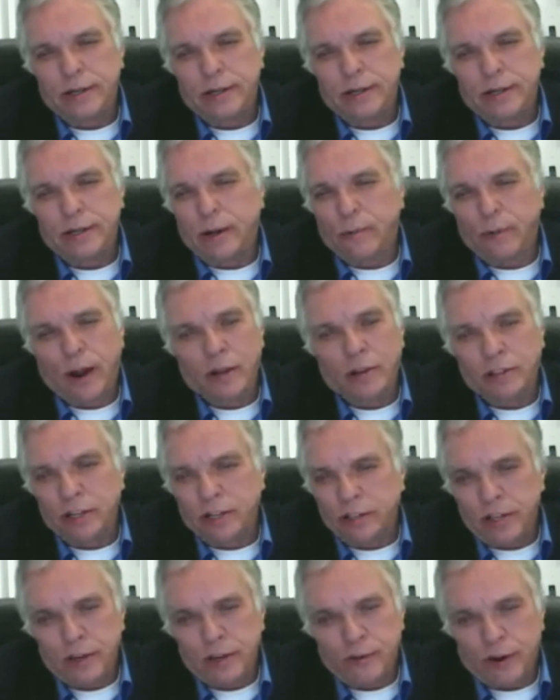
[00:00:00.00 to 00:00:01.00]
around
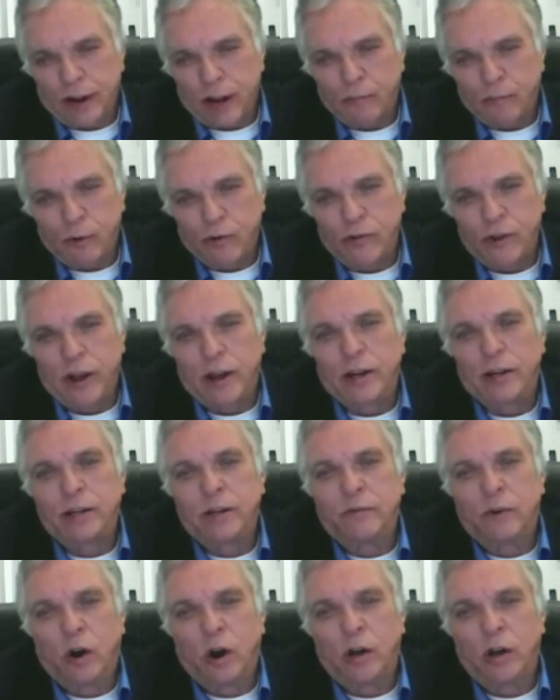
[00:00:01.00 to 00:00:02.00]

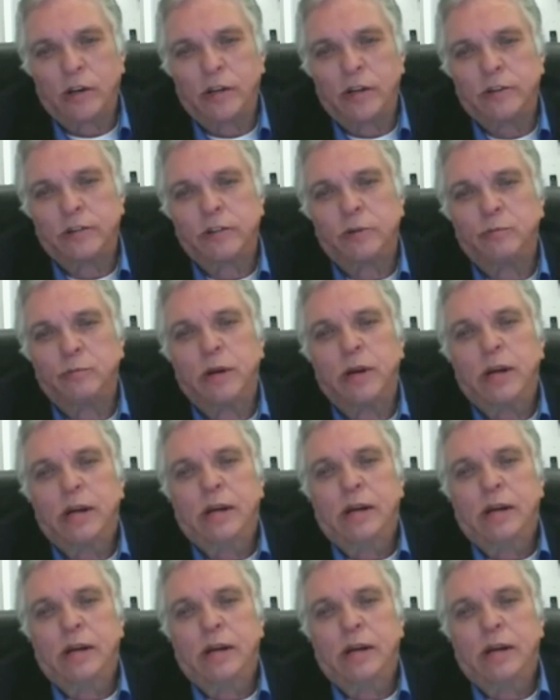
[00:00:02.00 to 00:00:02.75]
65% of autism